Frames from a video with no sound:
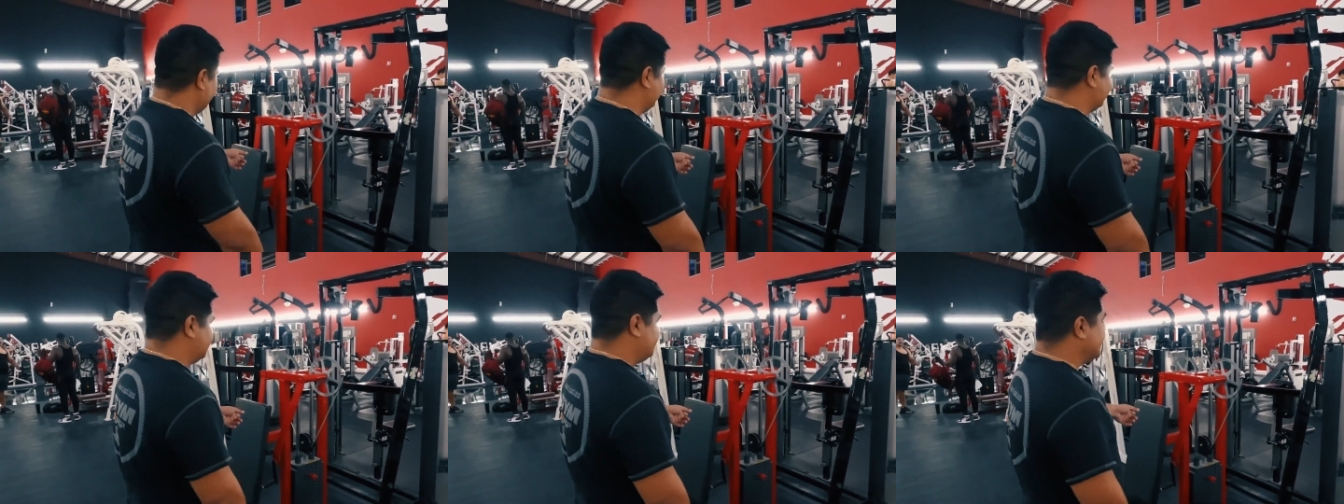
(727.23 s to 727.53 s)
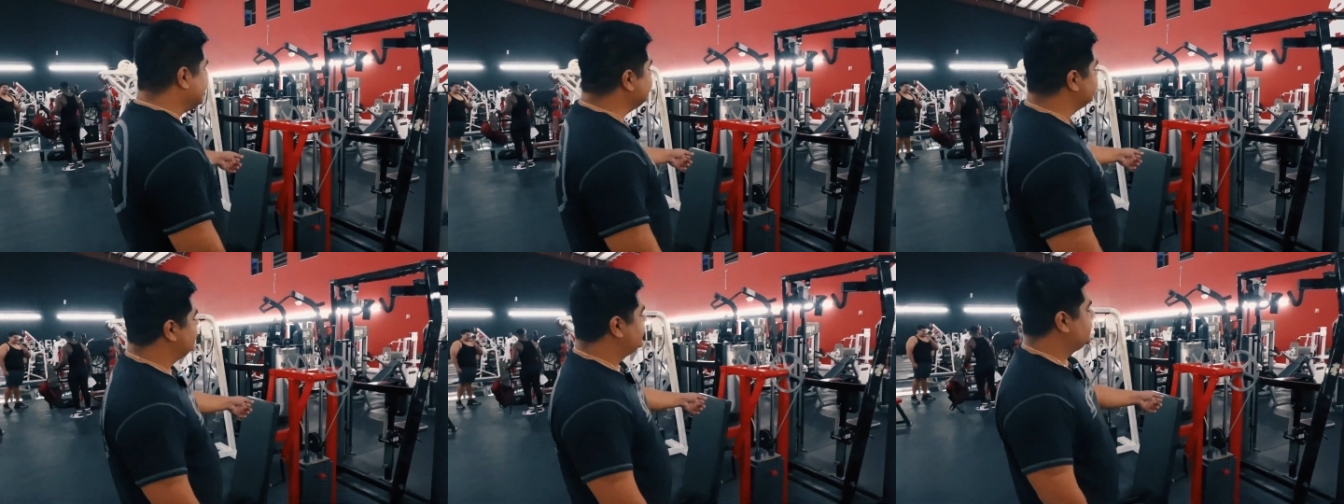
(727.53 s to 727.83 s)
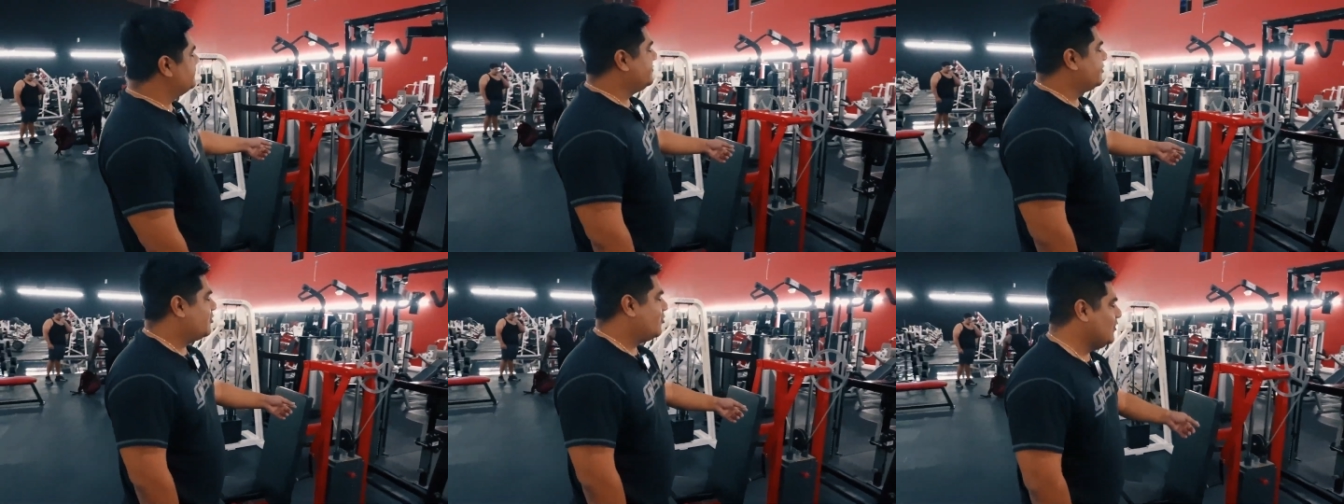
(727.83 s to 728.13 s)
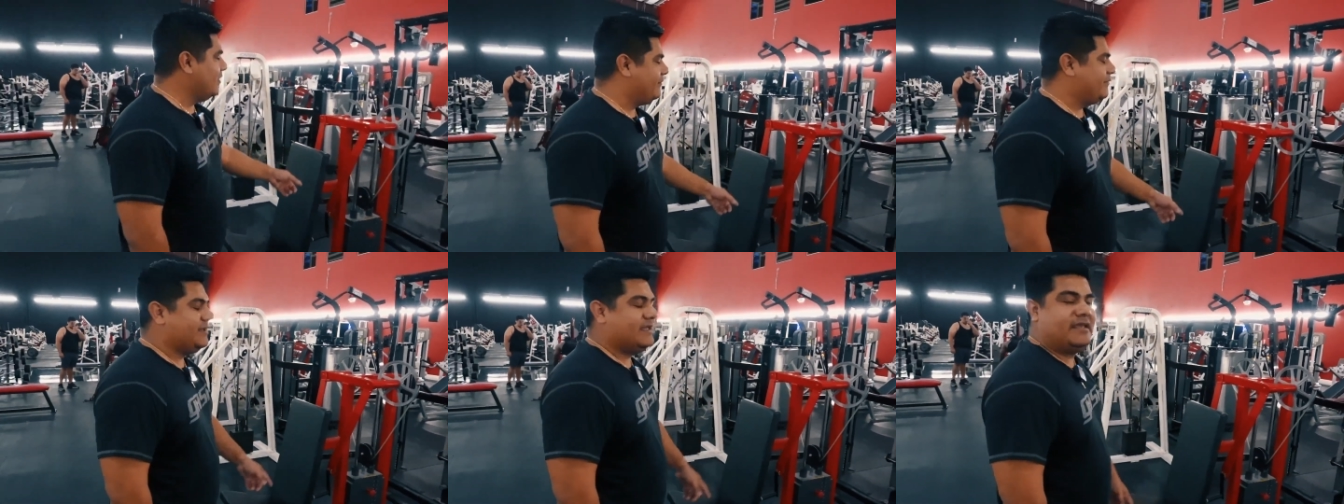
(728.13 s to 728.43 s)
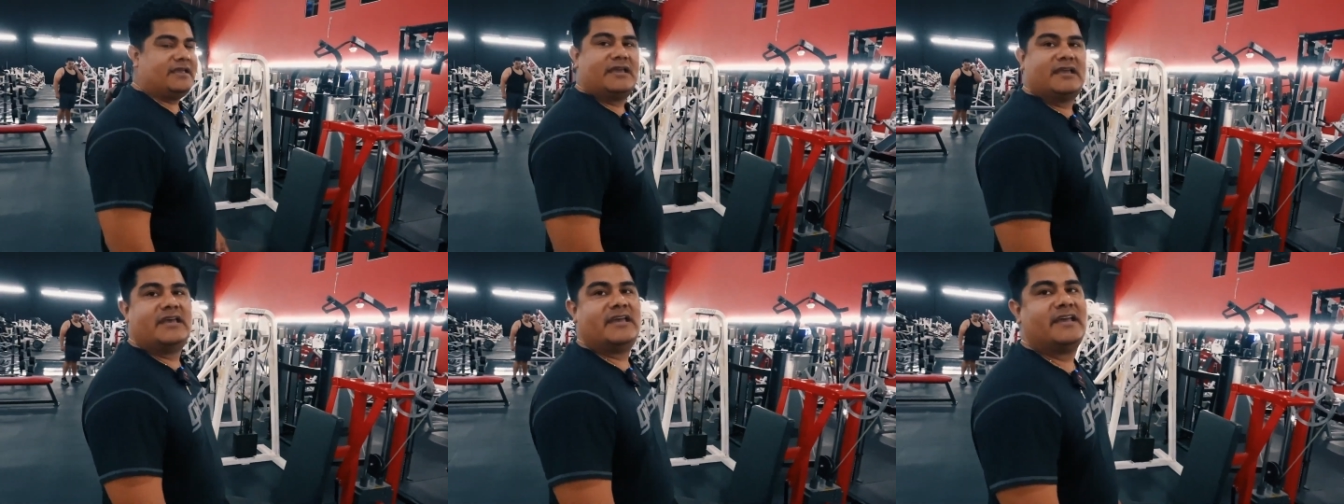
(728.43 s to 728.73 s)
pieces of
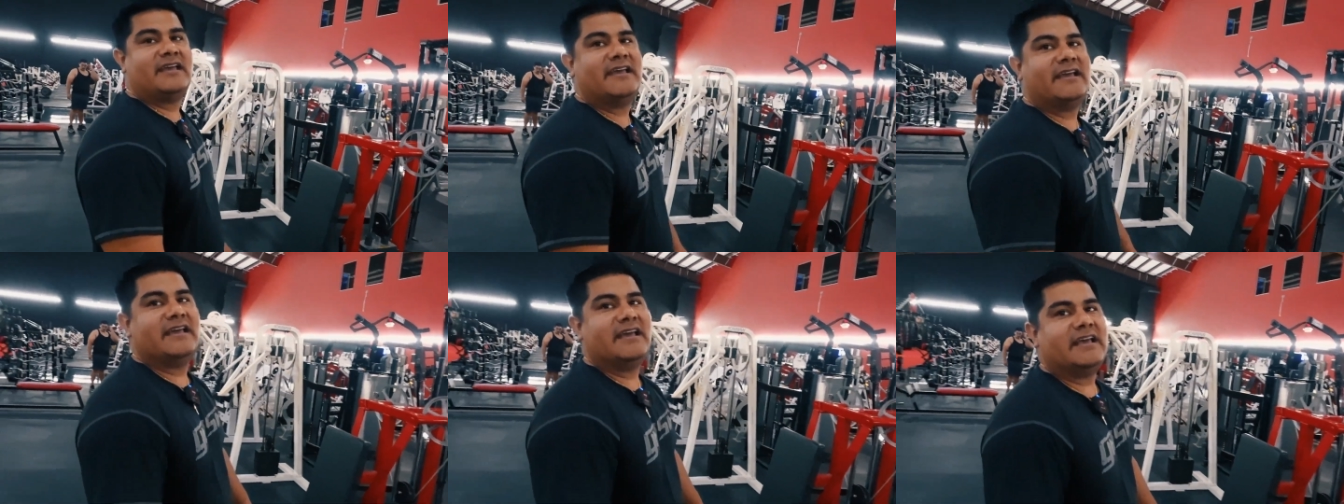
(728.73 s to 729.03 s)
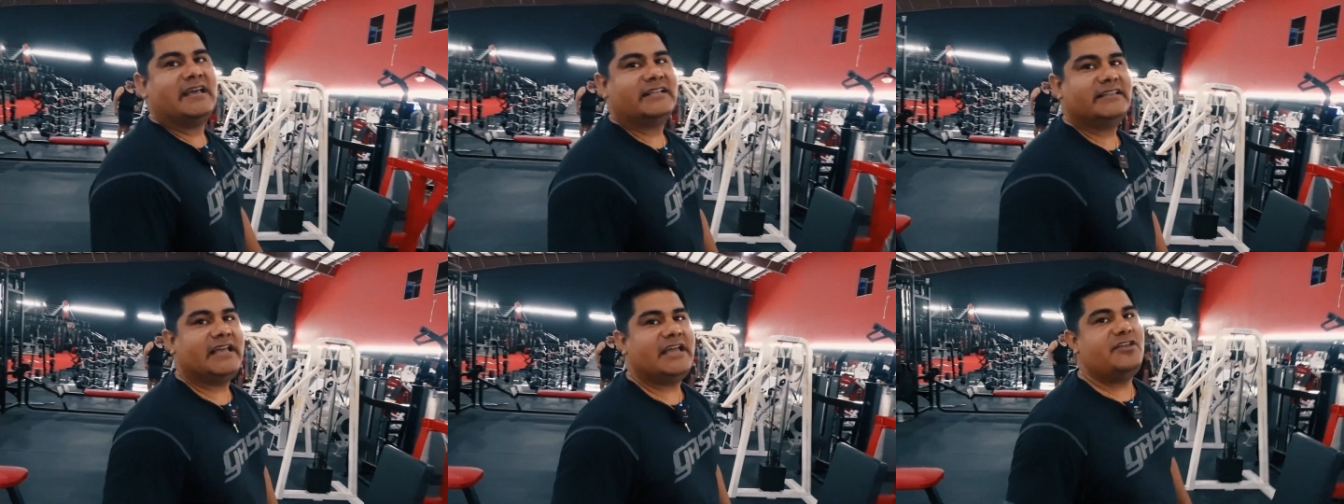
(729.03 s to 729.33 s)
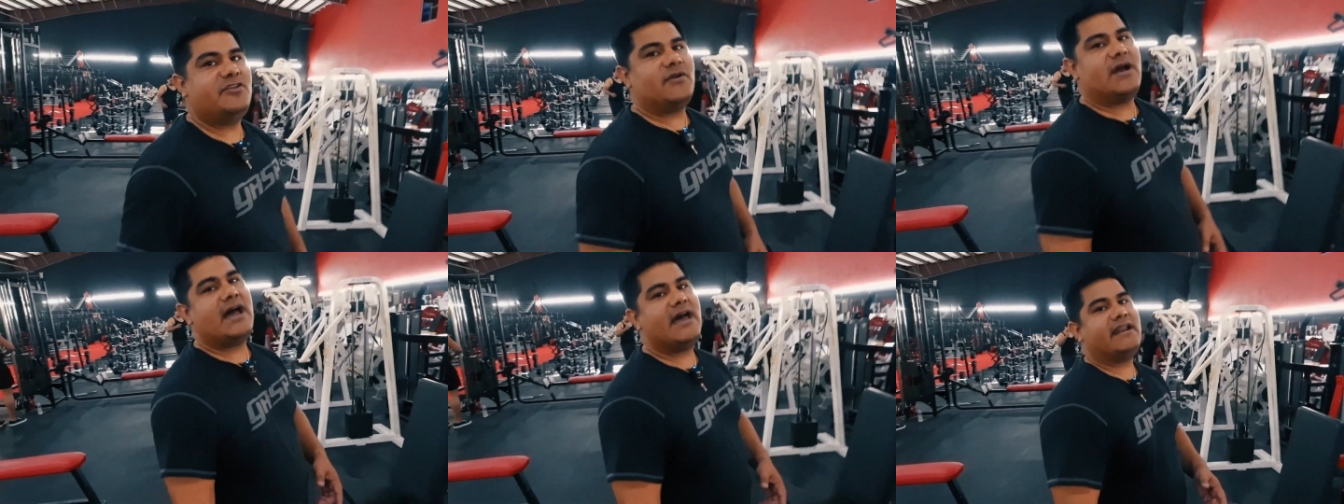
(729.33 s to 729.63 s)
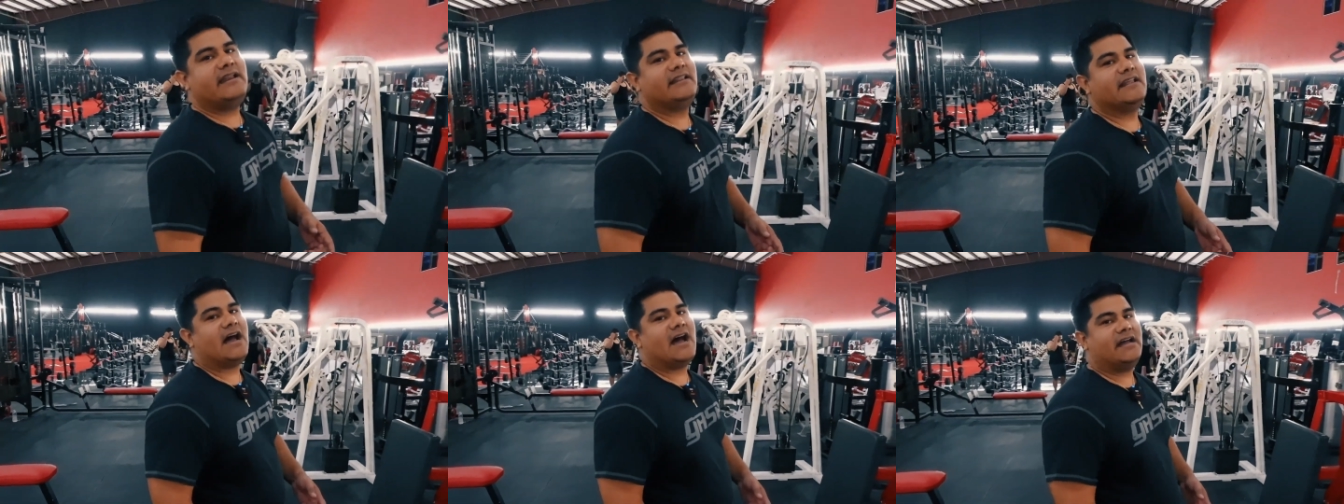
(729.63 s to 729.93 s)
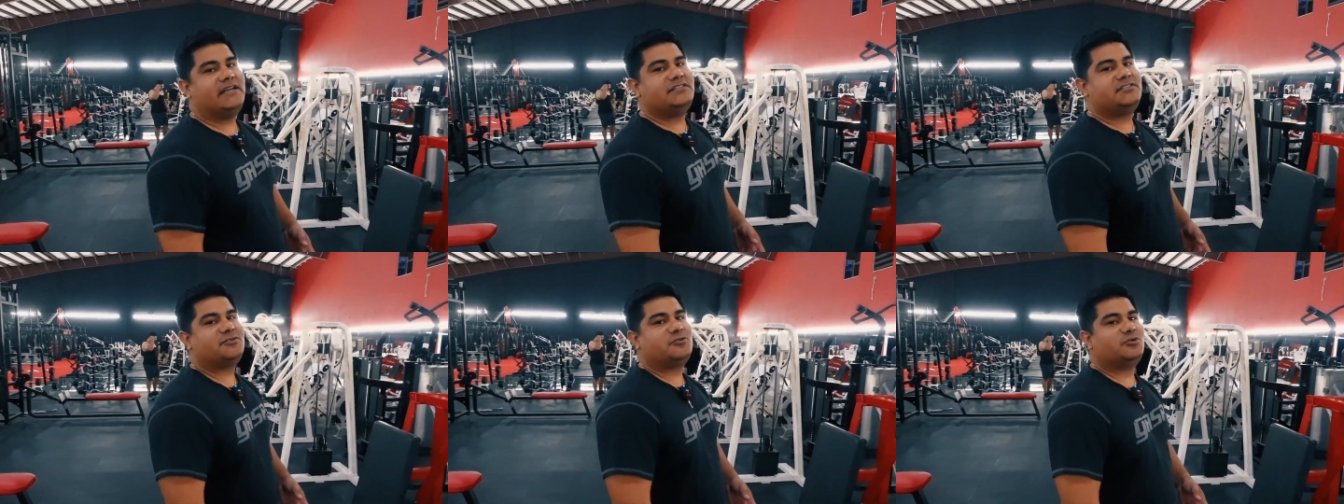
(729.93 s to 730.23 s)
equipment that you had in the
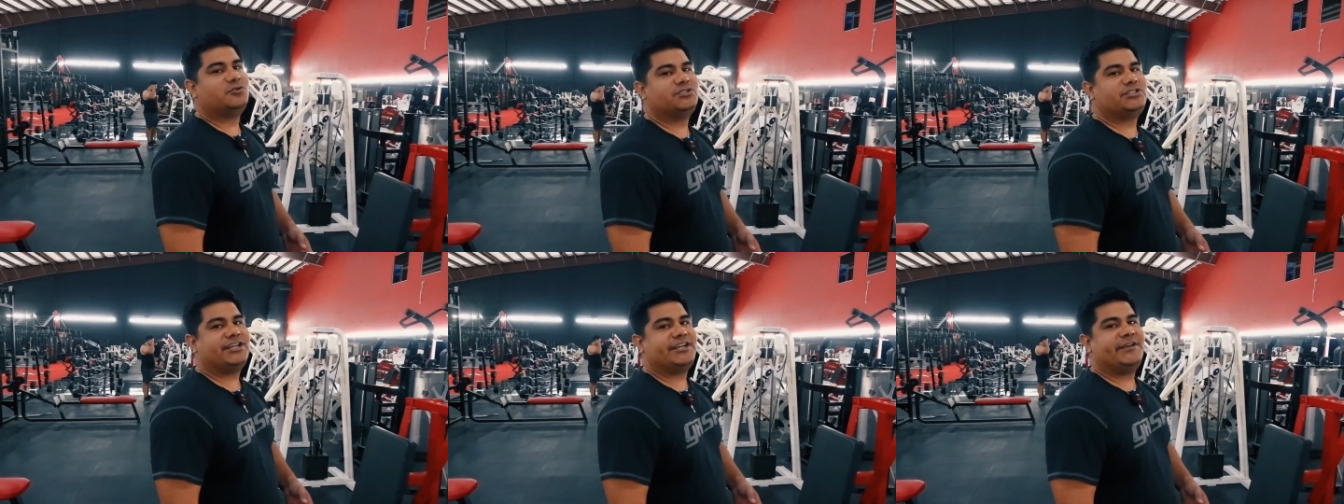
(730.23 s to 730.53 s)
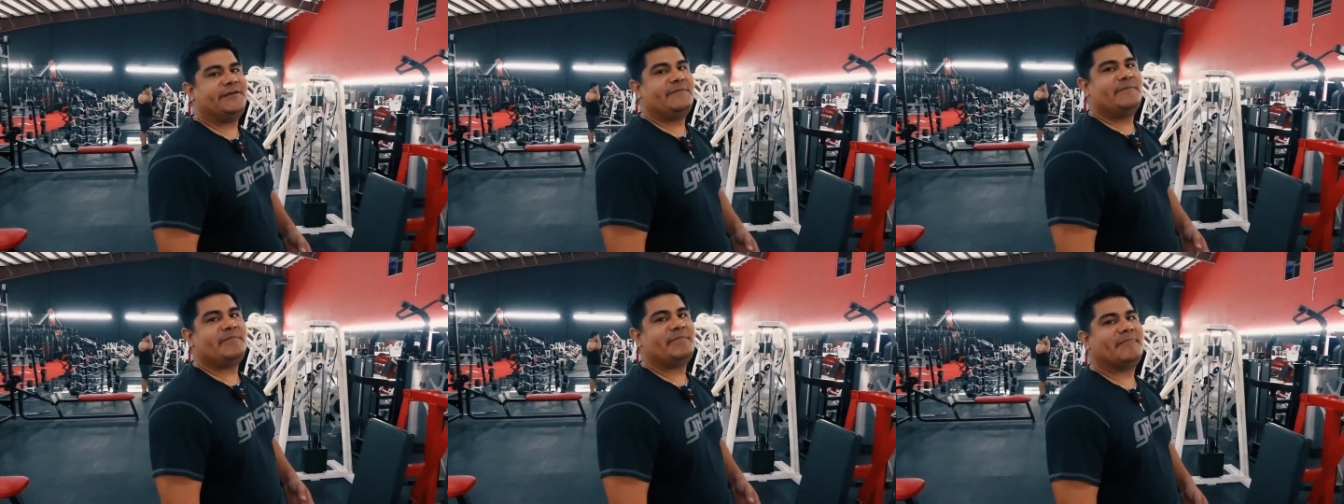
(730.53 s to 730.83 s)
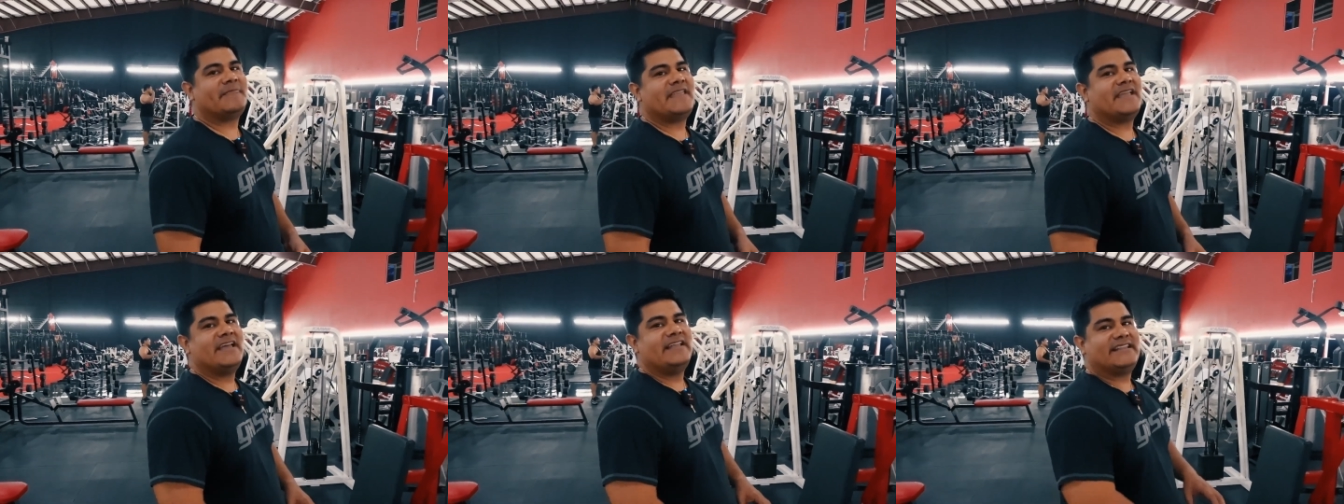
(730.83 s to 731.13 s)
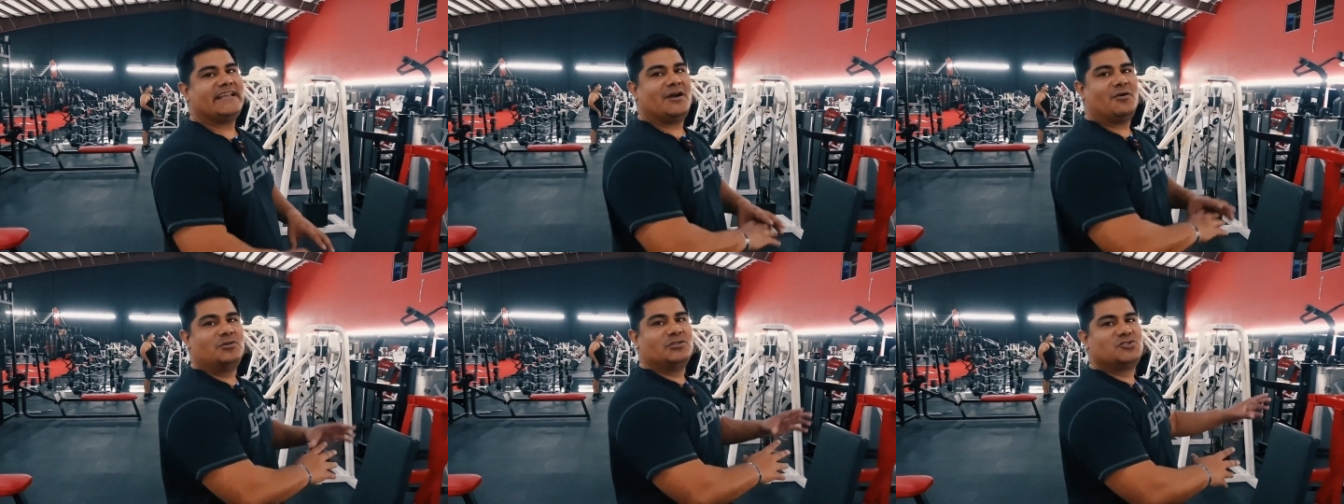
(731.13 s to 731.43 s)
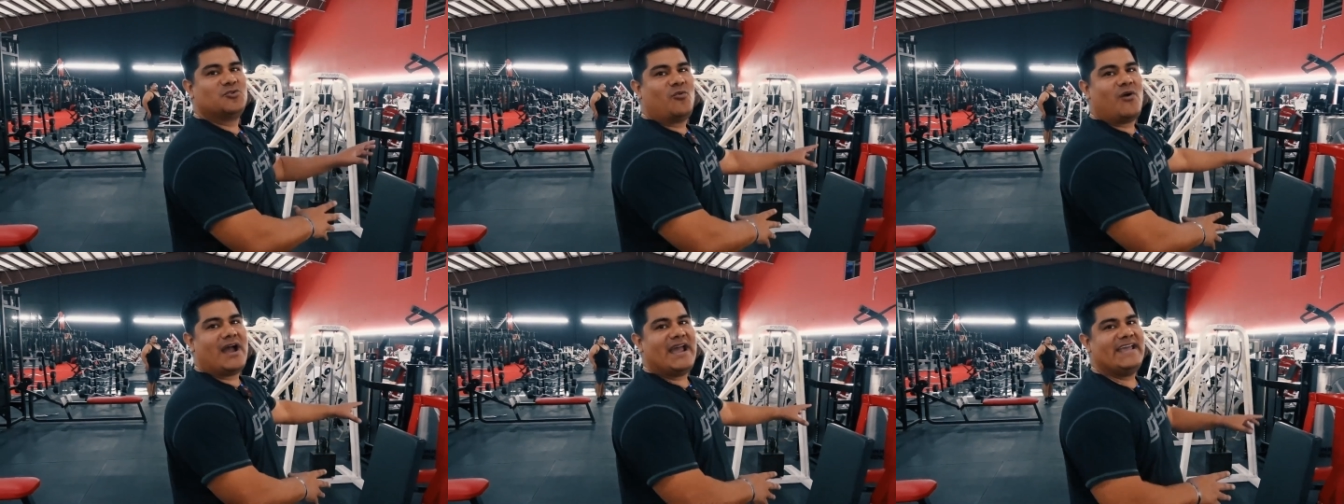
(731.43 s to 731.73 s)
high school gym that
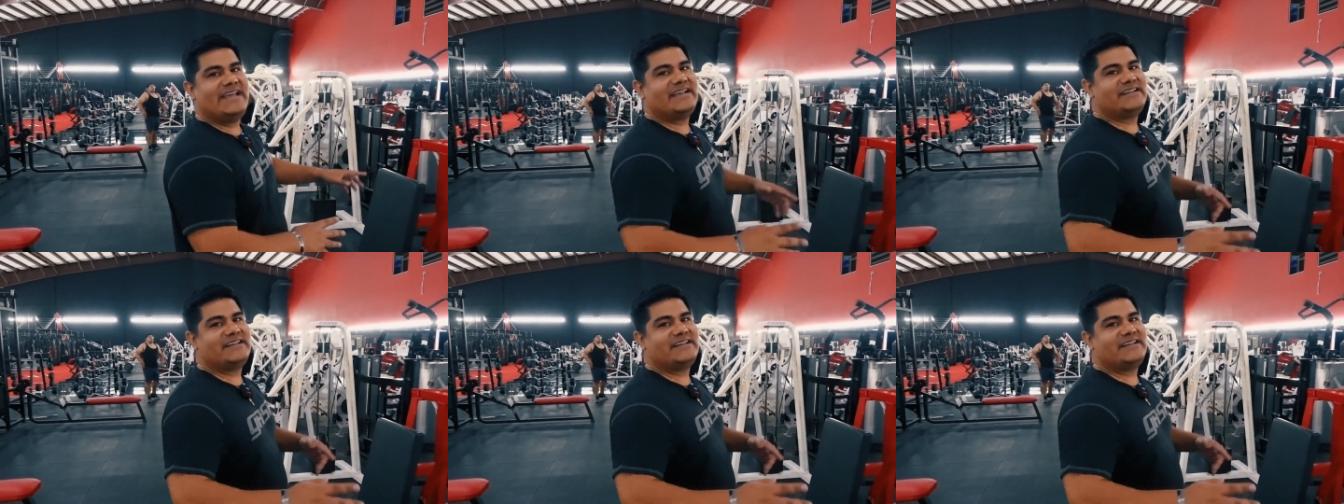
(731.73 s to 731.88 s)
was white,